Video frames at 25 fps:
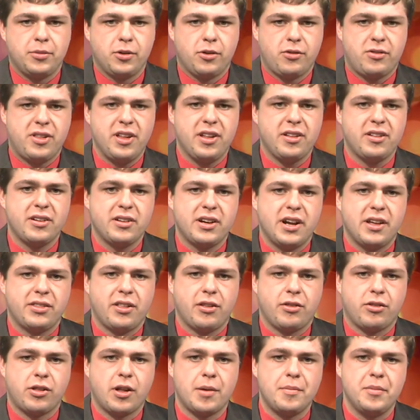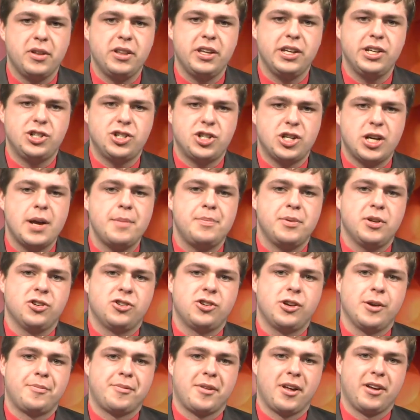up their season at the Summit League
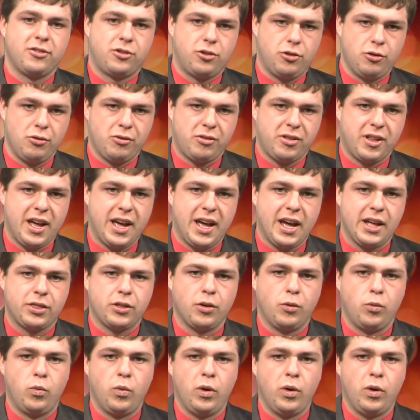Championships on Tuesday at the